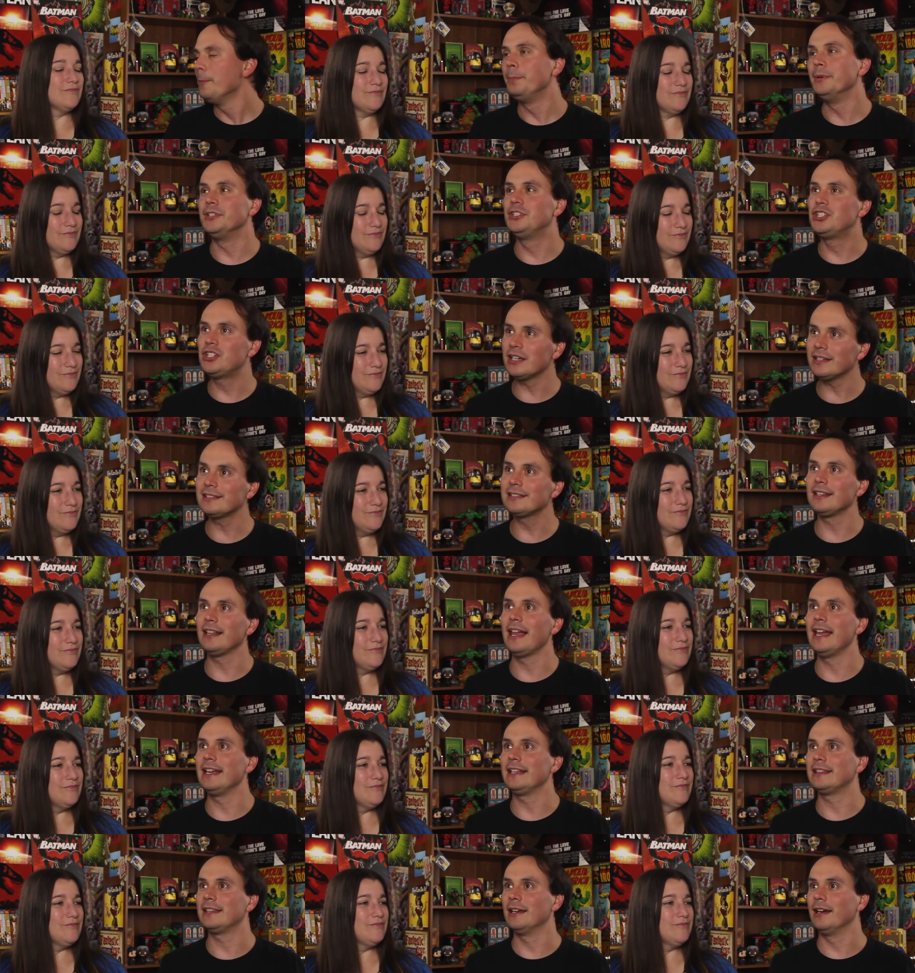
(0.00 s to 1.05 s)
Speaker 1: but just
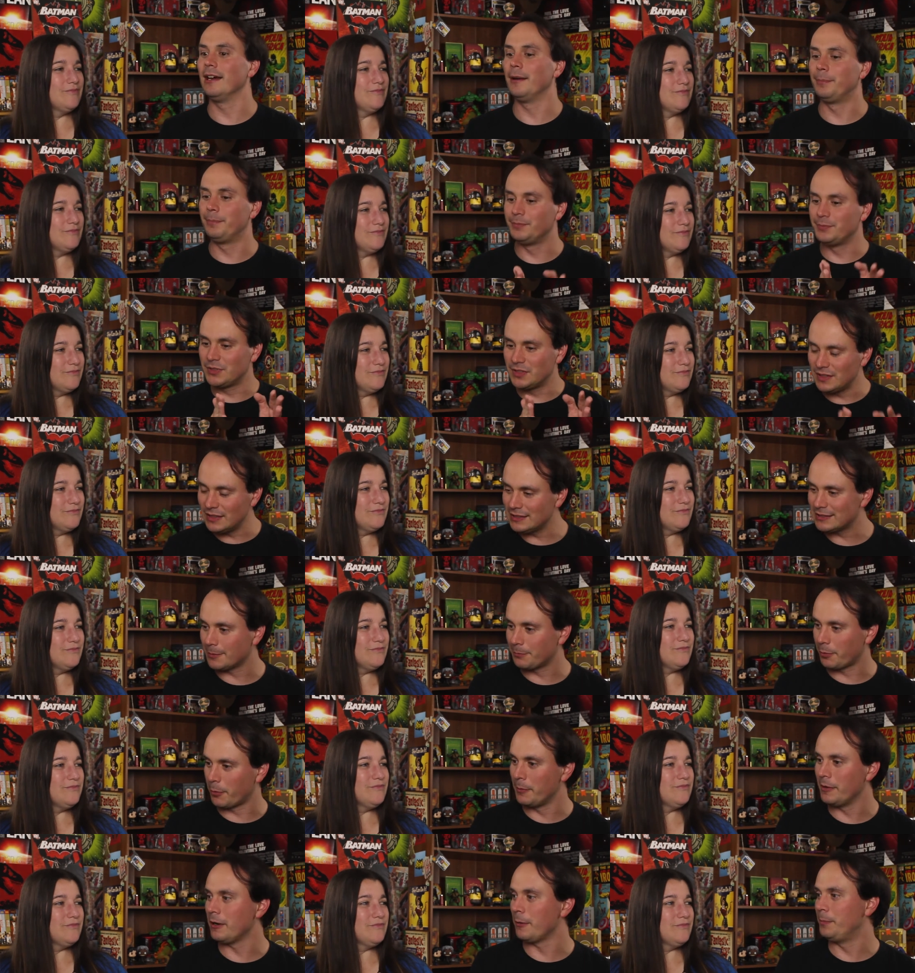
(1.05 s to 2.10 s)
like the season
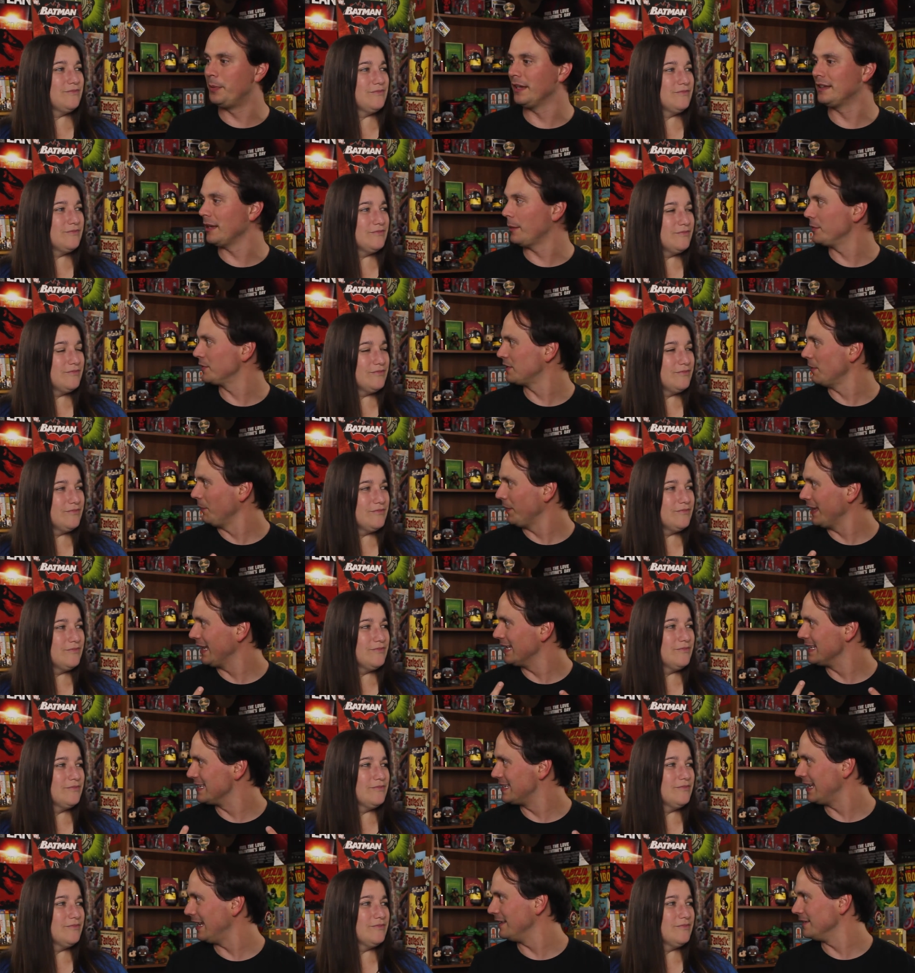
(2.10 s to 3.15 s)
premiere picked up with something
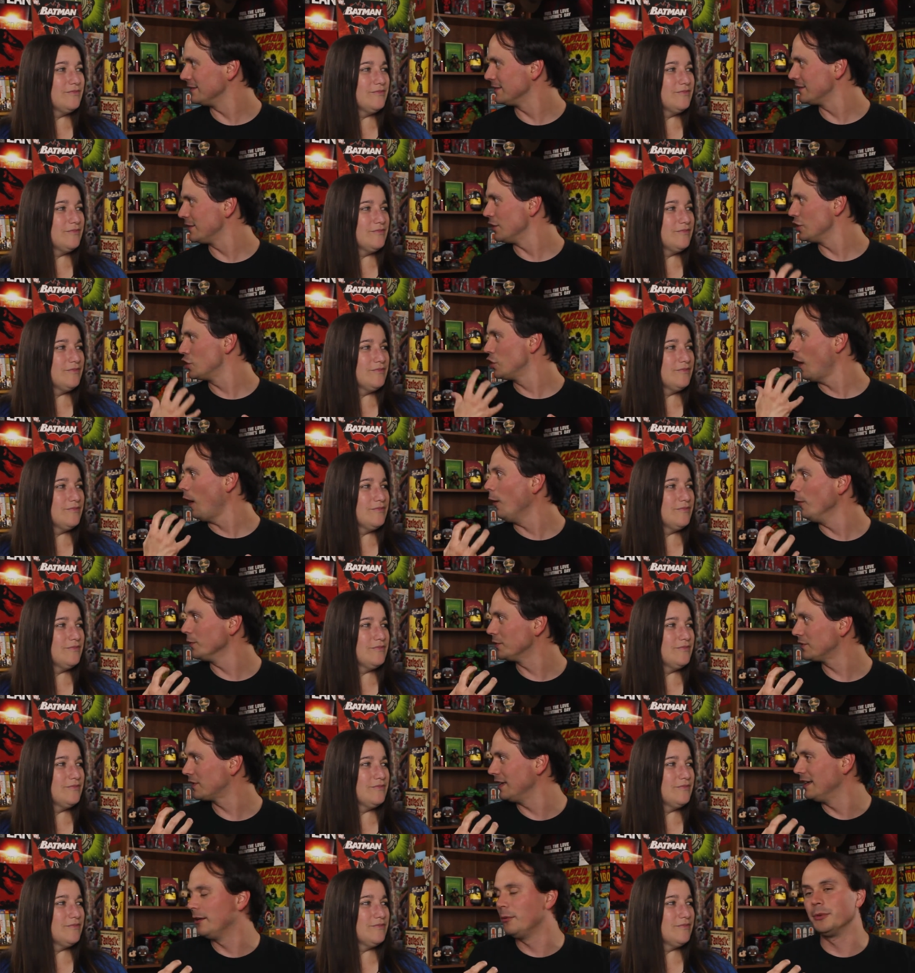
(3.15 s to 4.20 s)
intense, the toast,
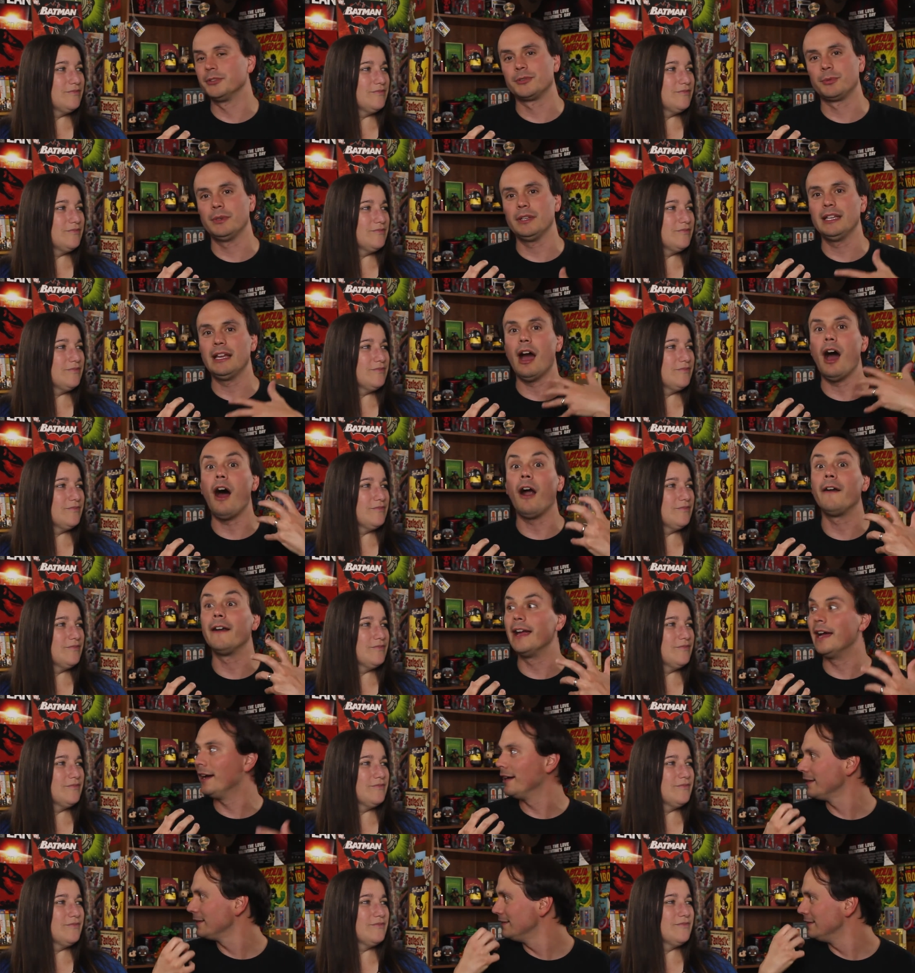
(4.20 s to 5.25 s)
and it was really
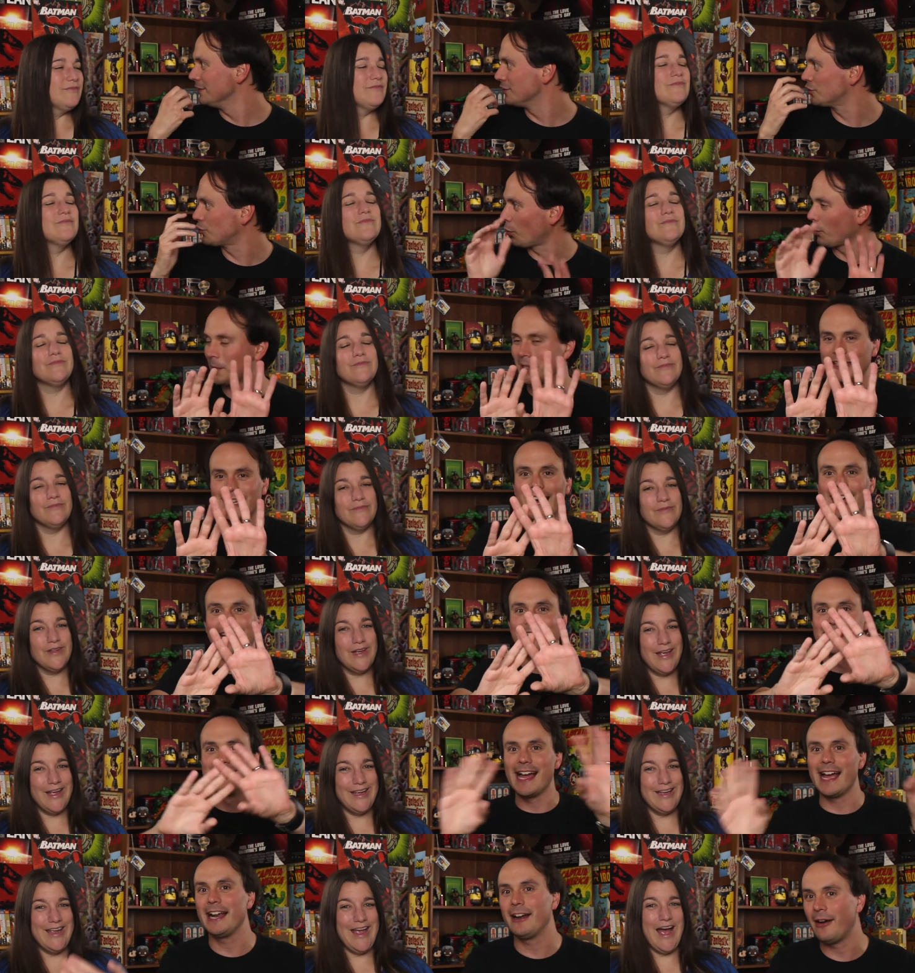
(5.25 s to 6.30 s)
Arya destroying that
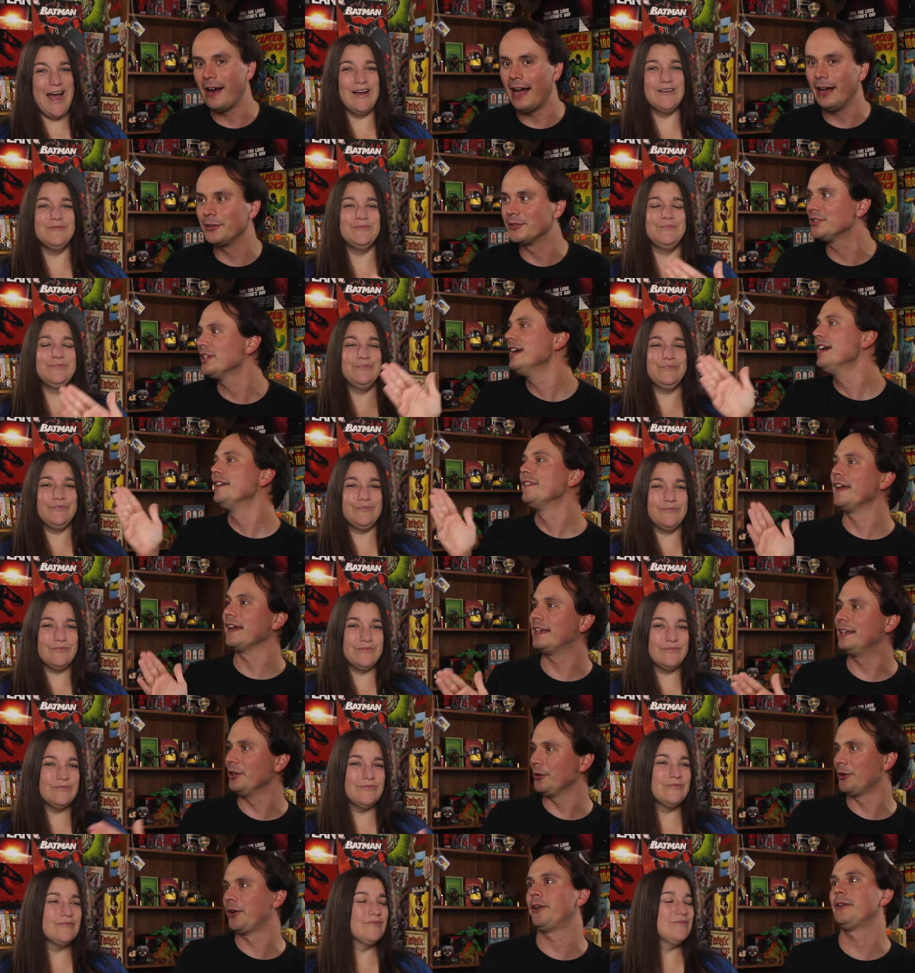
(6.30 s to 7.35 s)
entire house that
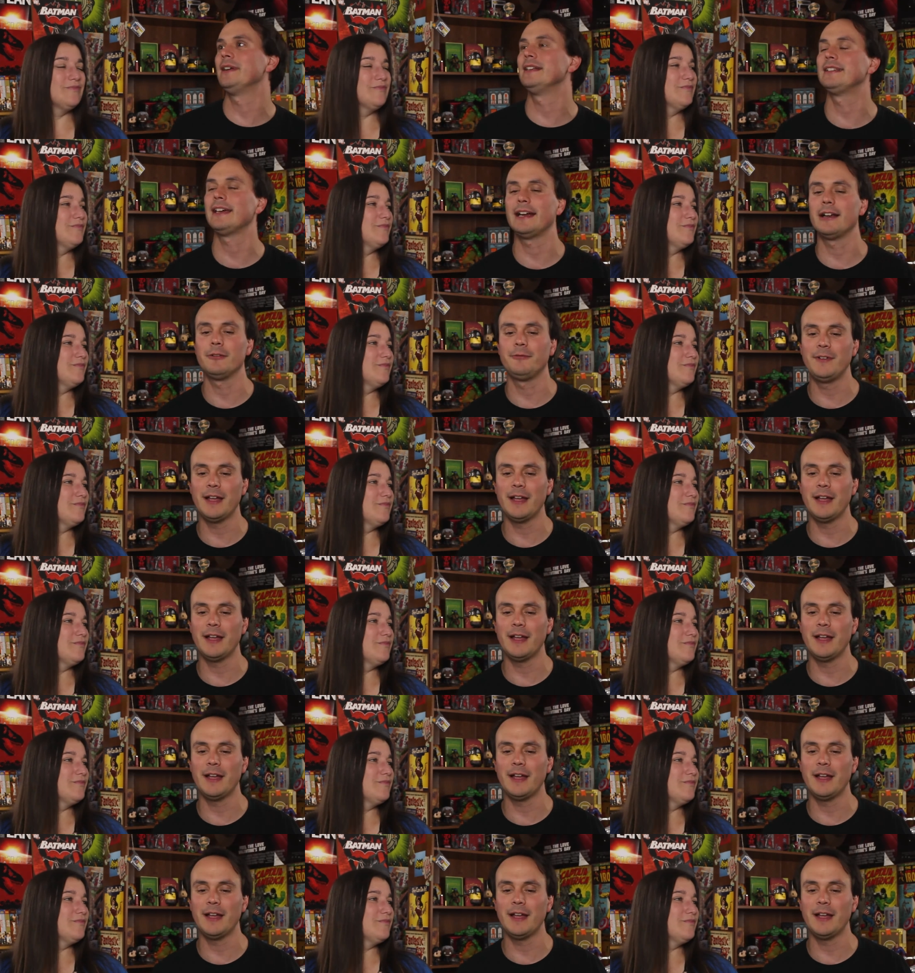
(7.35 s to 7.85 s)
killed her entire